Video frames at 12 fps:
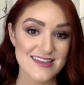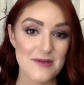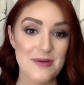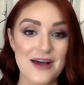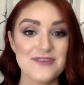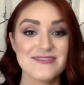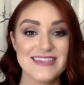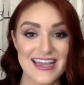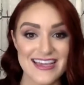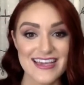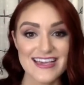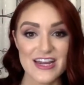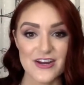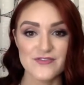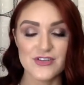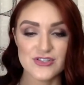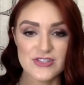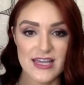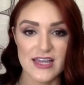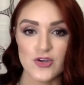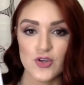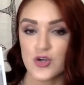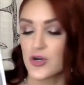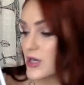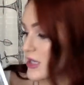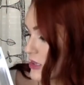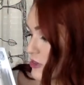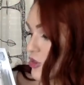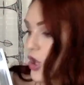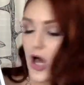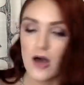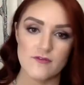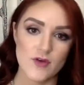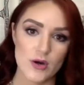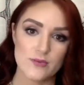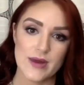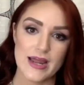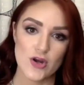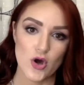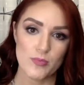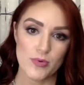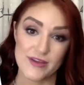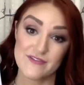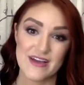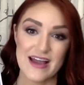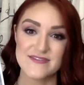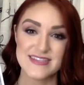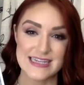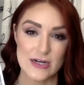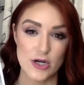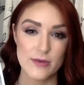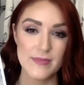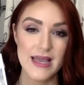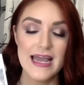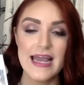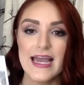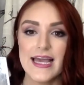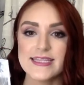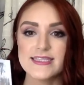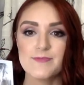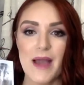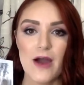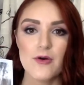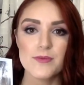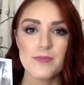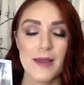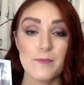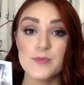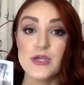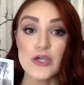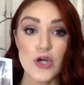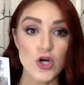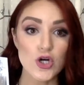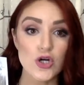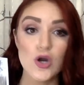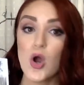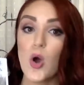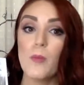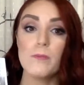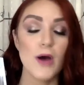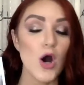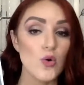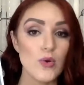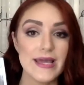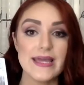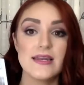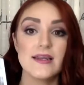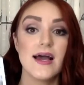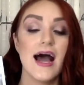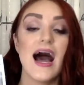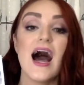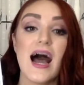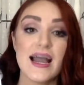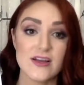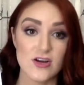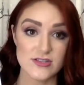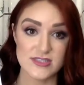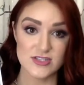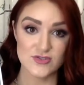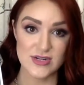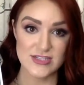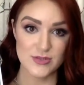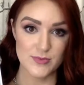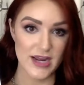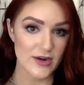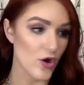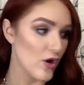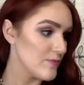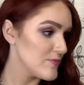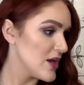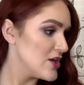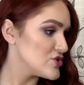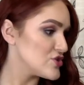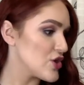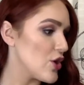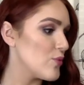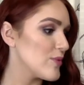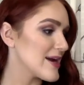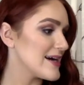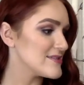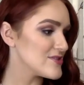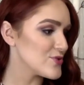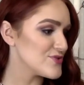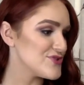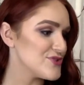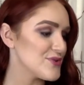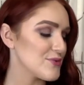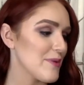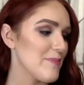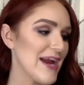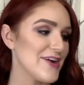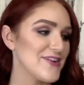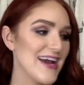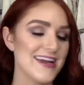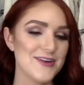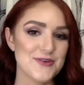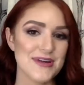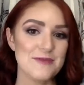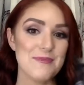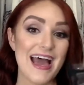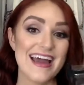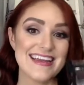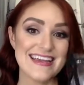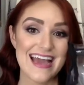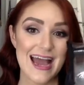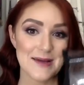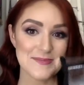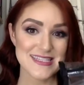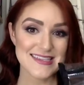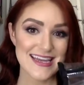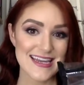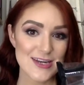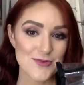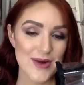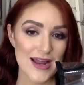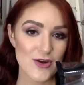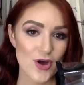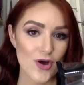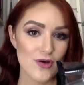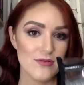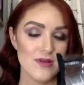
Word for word: about taking care of your skin, you're gonna love our Retinol 0.5 Serum. It's powered by pure, potent, high concentration retinol. So when I told you the Repair Night Cream had encapsulated retinol,